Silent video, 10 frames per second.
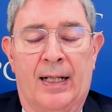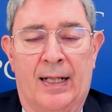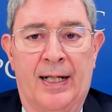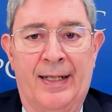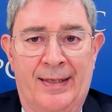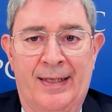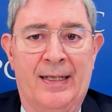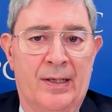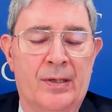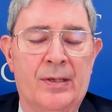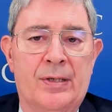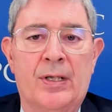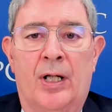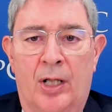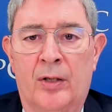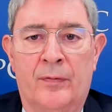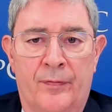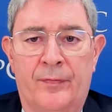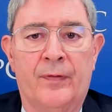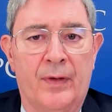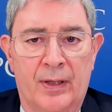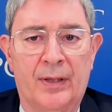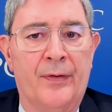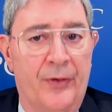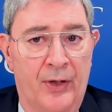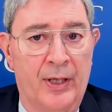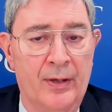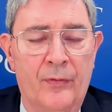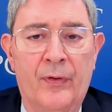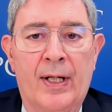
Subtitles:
ideas of things.